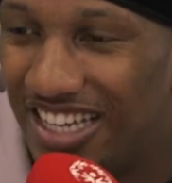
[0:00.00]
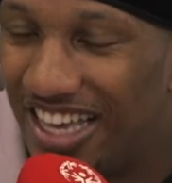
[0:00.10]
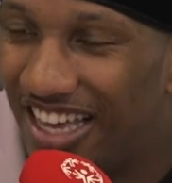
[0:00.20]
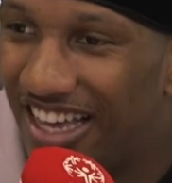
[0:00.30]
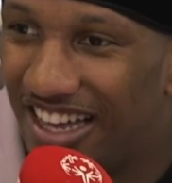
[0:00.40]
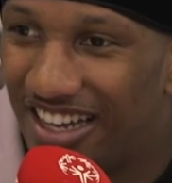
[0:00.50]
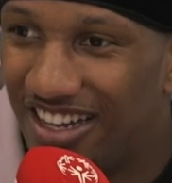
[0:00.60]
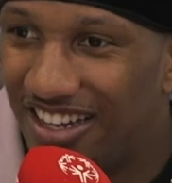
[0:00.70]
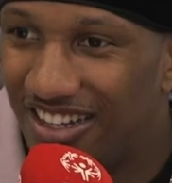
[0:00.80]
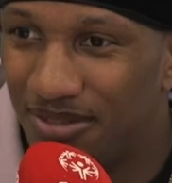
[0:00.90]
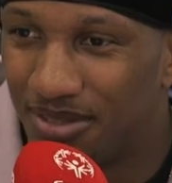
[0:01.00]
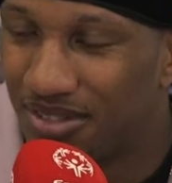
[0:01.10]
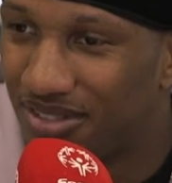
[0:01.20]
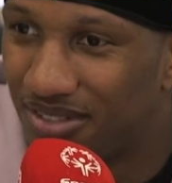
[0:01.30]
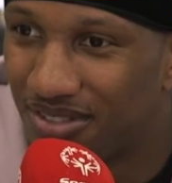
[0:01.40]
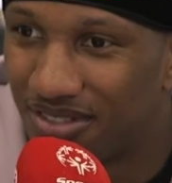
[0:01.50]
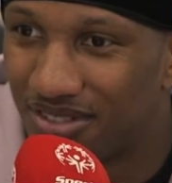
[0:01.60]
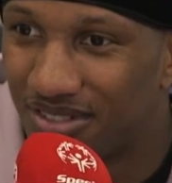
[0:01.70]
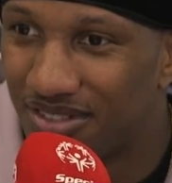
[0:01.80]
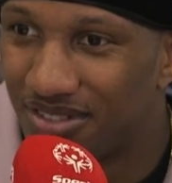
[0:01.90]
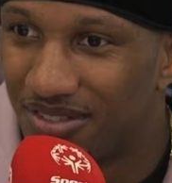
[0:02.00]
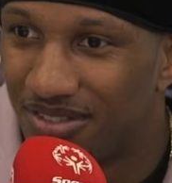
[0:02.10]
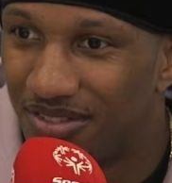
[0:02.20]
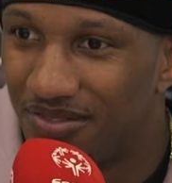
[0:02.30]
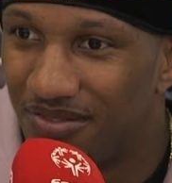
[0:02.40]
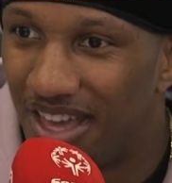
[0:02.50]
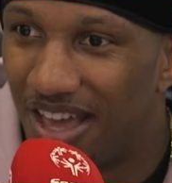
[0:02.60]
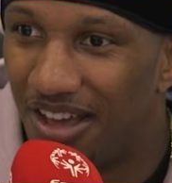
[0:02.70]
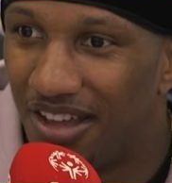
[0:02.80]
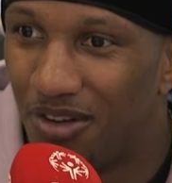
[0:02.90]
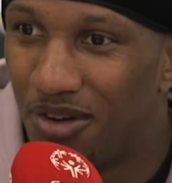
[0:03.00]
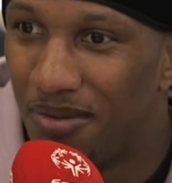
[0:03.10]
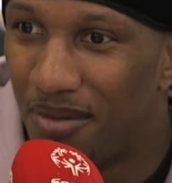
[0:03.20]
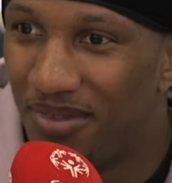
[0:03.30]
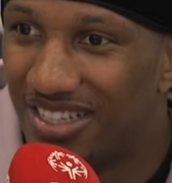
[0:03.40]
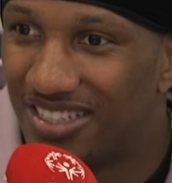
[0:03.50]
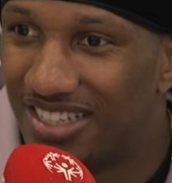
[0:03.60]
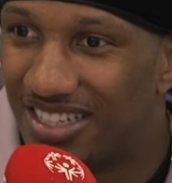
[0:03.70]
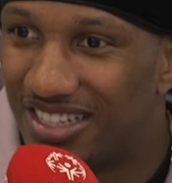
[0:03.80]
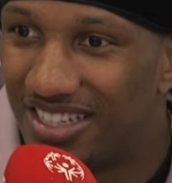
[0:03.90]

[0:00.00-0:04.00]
Yeah. Man, who am I missing?